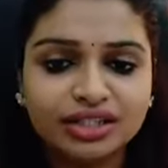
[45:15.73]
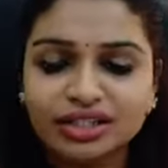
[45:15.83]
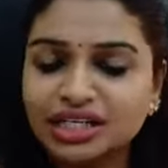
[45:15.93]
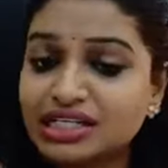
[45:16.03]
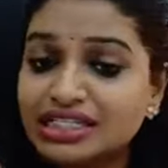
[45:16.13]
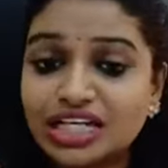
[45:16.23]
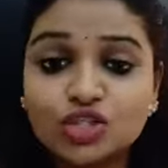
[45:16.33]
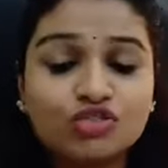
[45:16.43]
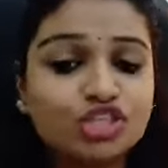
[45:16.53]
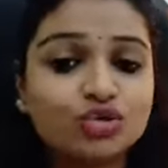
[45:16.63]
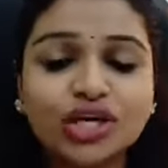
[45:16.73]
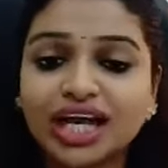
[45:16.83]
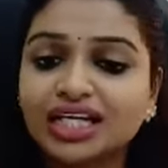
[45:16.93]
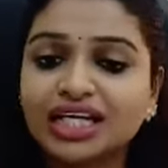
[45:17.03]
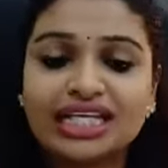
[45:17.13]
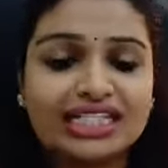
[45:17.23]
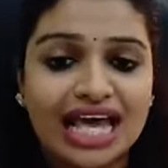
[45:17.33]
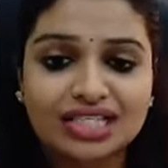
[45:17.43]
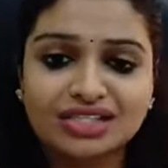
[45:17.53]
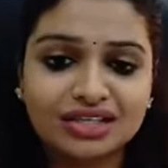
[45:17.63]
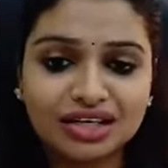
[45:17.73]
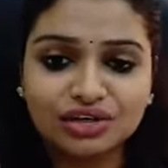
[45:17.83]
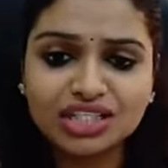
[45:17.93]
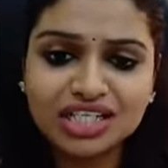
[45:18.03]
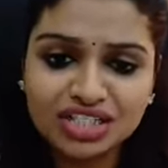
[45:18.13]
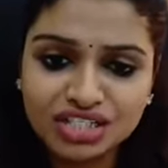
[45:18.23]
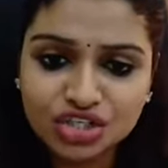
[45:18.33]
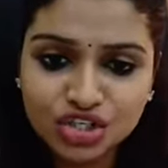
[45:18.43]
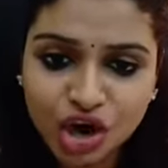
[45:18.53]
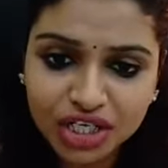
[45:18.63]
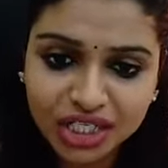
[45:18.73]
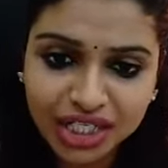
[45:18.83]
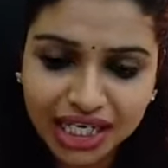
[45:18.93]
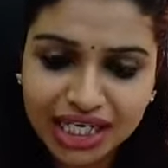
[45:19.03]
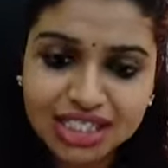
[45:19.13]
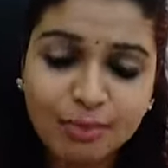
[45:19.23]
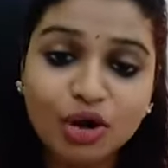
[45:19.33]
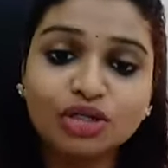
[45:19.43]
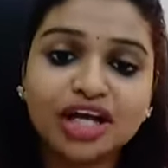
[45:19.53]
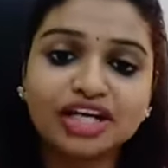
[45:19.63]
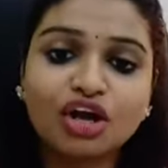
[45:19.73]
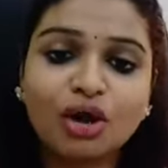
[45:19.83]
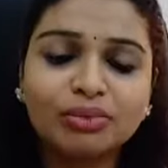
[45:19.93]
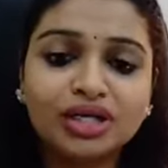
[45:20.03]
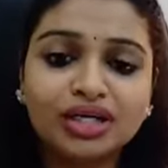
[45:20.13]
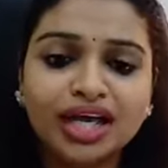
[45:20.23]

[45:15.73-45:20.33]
results which you get is excellent. Okay, just a short case about concomitant.